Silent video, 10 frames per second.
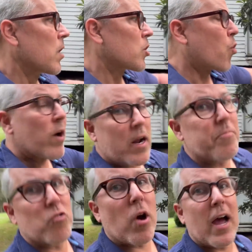going up
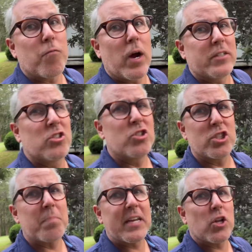the driveway to
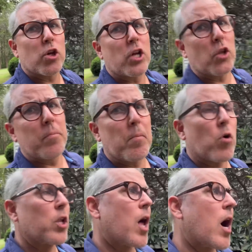just make it look a little bit more
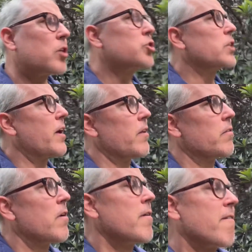lush and
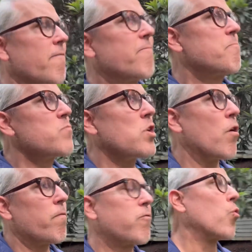
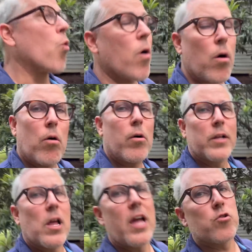floral
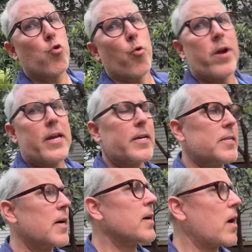and
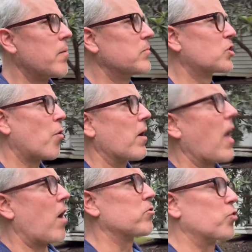green. So
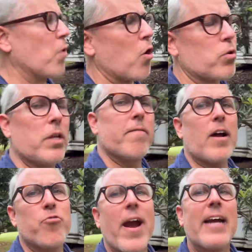I'll do oak leaf
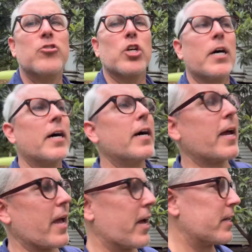hydrangea
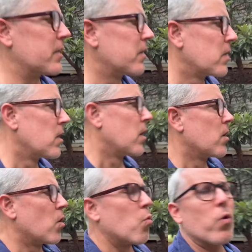and
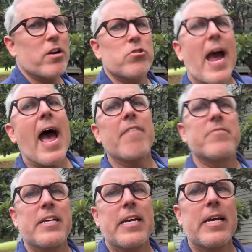winter
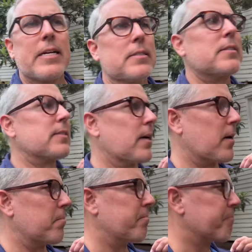daphne and
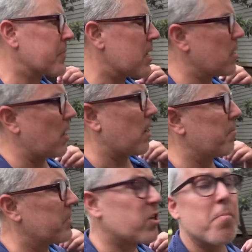some
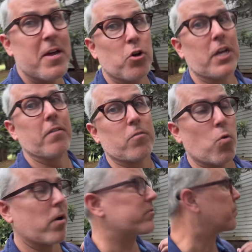camellia, of
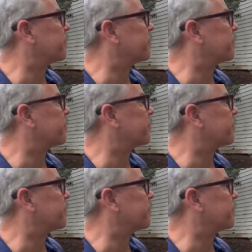course.